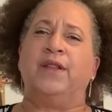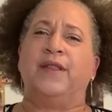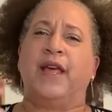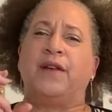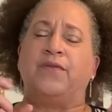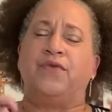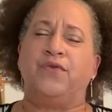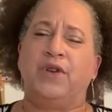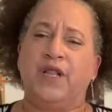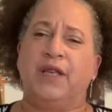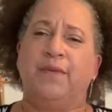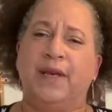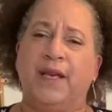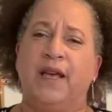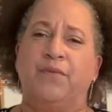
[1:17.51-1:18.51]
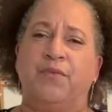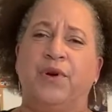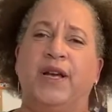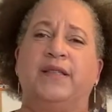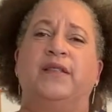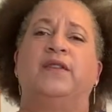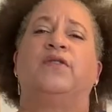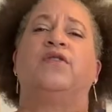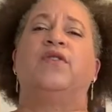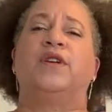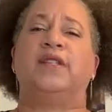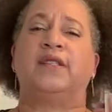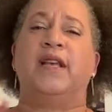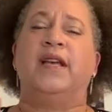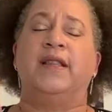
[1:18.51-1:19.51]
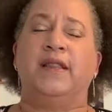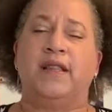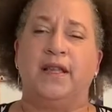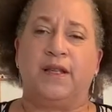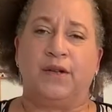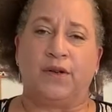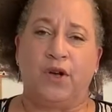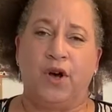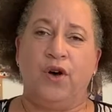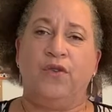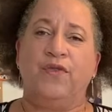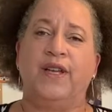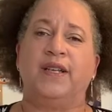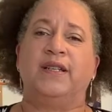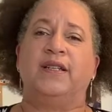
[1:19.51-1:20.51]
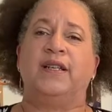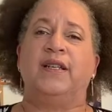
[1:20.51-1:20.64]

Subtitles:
have really become present. Of course, the COVID